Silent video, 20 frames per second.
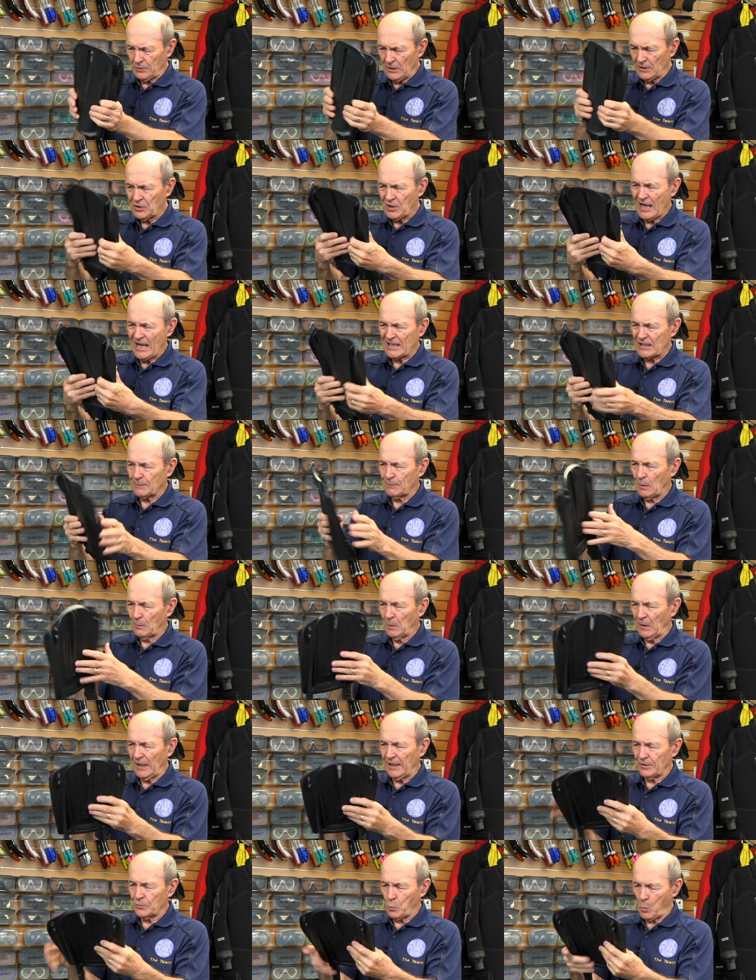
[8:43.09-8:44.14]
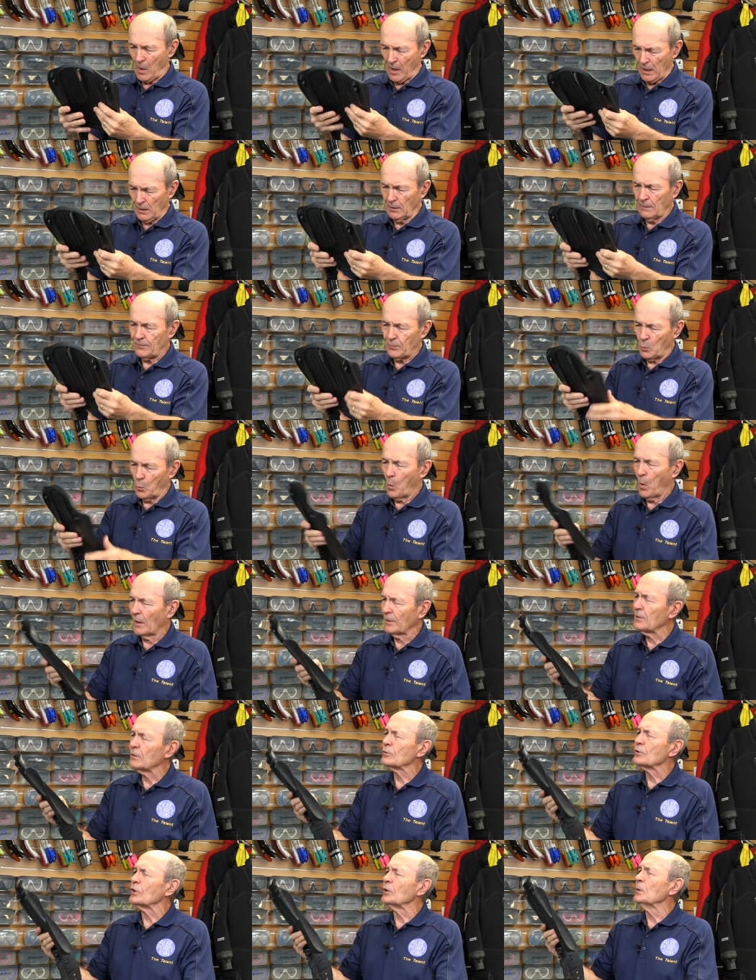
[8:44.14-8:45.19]
detachable blades? Well, if you
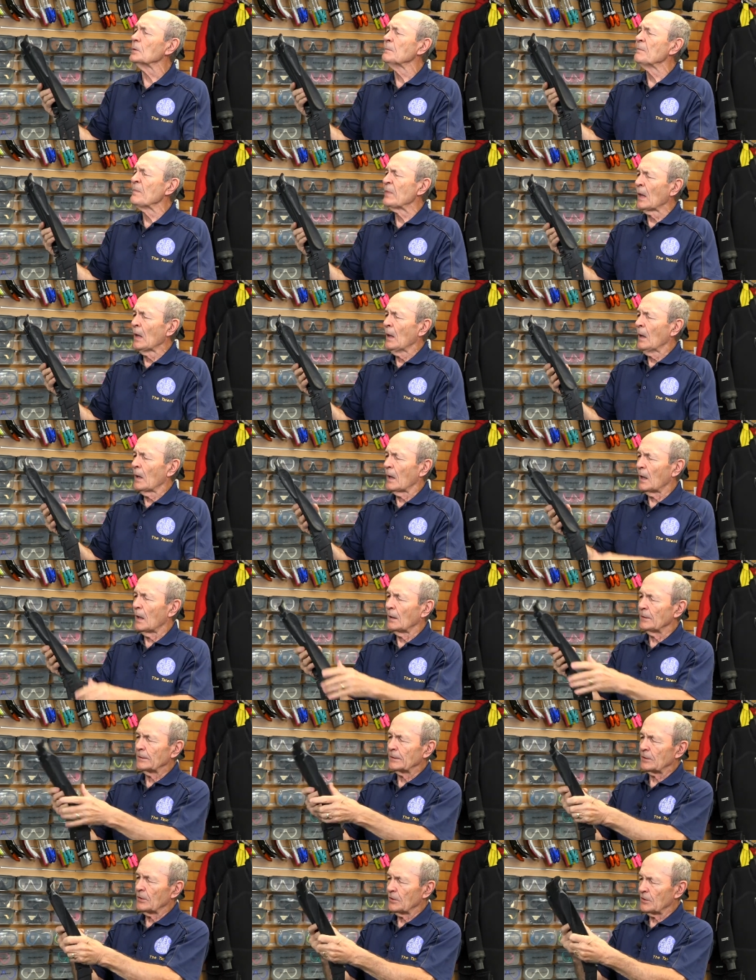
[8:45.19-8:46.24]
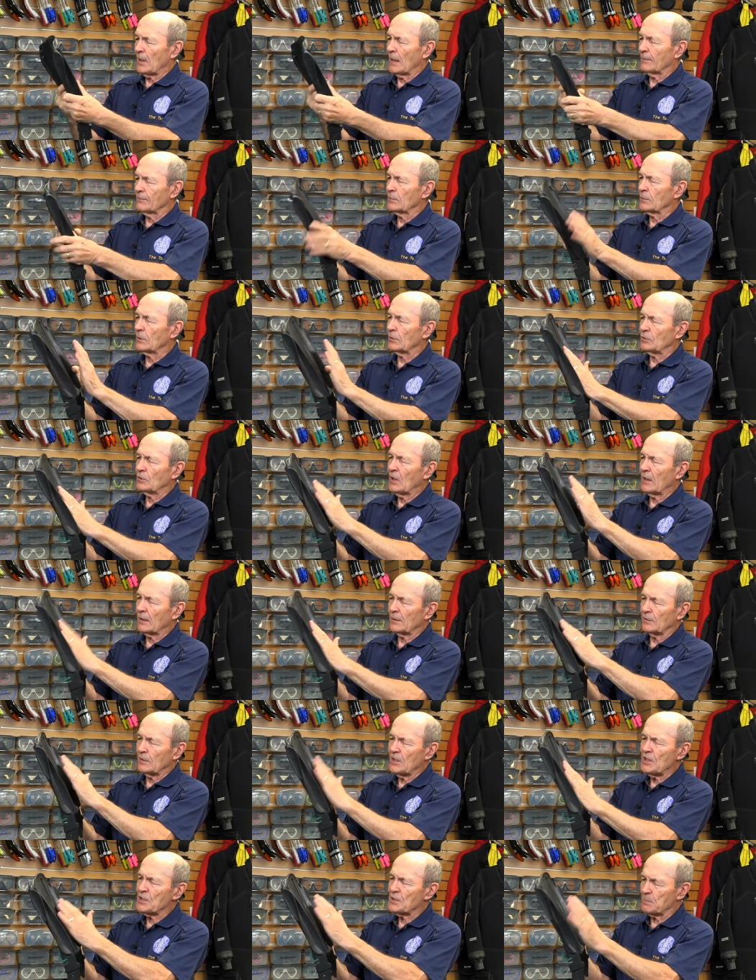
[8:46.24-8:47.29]
wanted to, Kevin could take
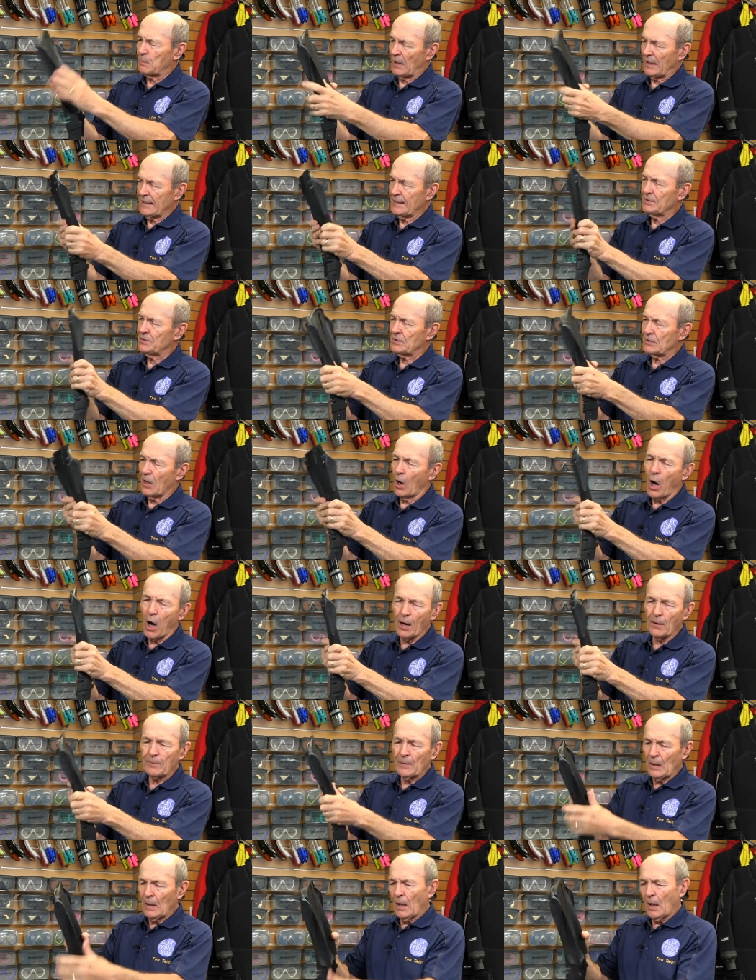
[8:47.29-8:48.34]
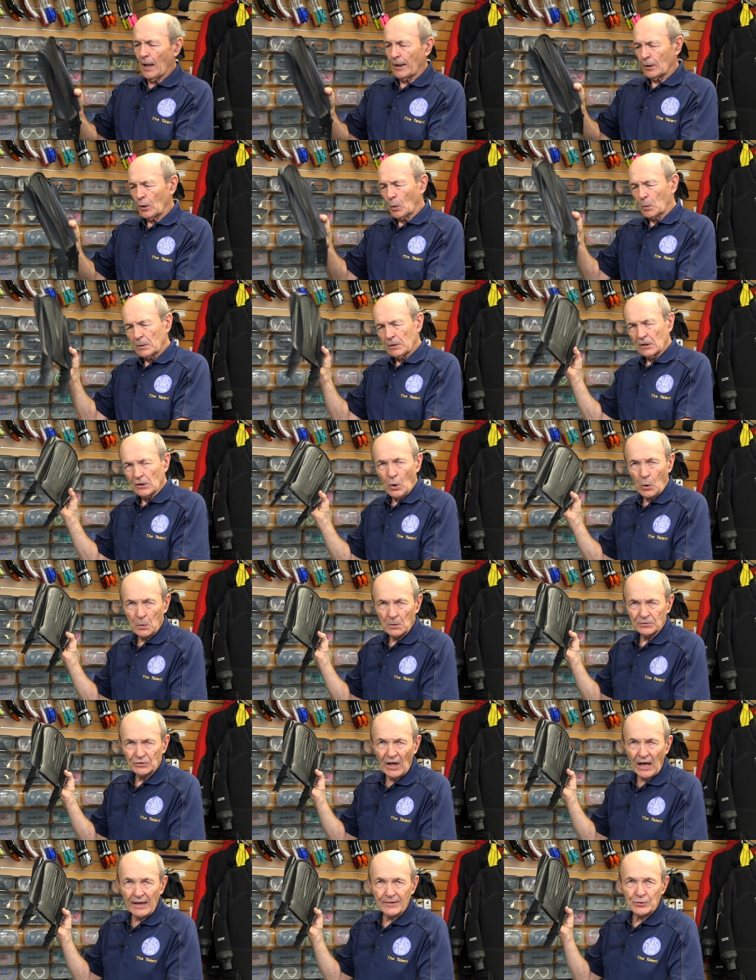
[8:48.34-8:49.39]
these blades off and go to the local
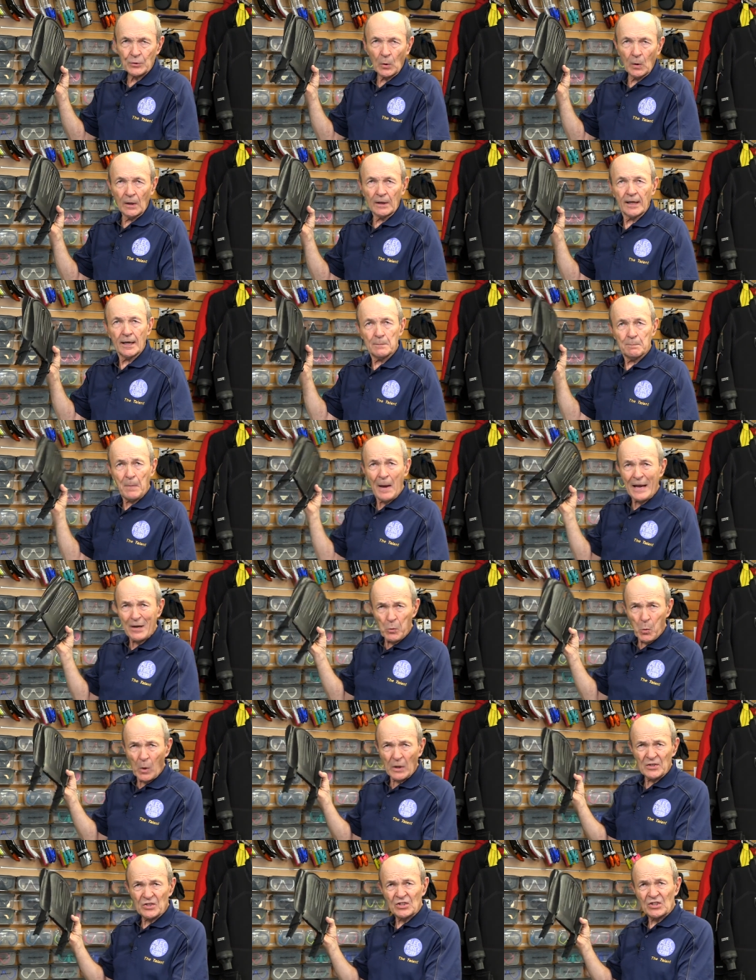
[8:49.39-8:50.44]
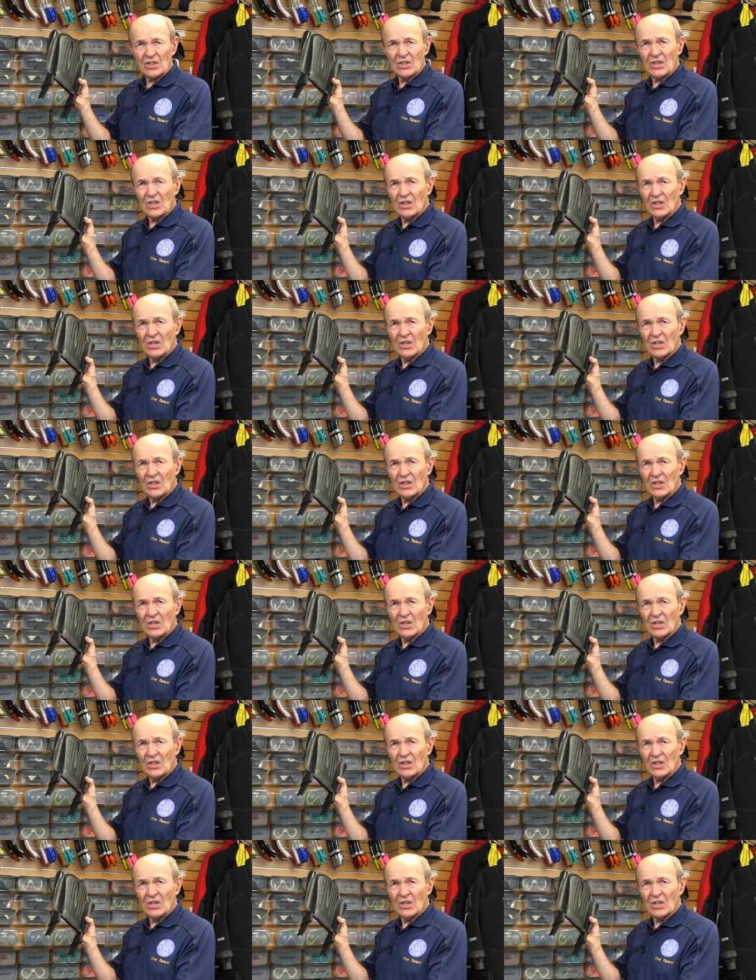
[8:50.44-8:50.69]
dive store and get pink ones.